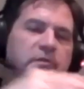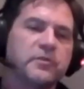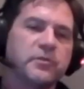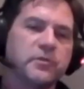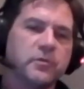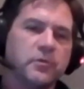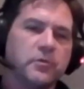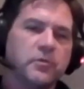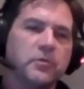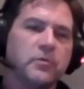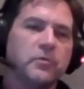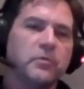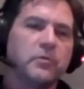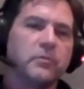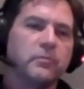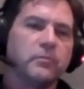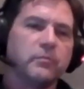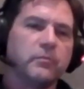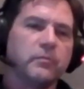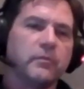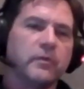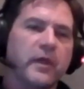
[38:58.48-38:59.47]
to
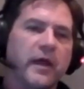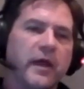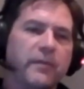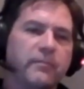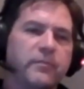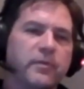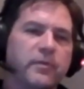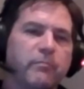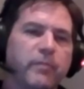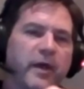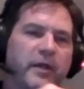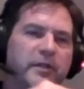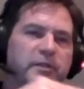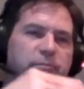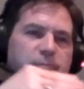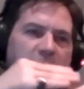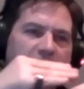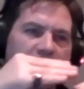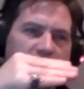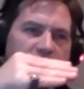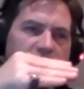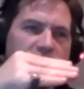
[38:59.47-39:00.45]
the base
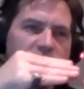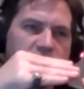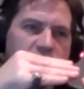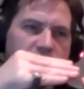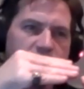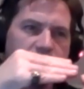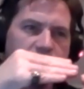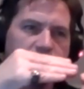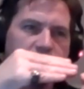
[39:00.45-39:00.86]
page,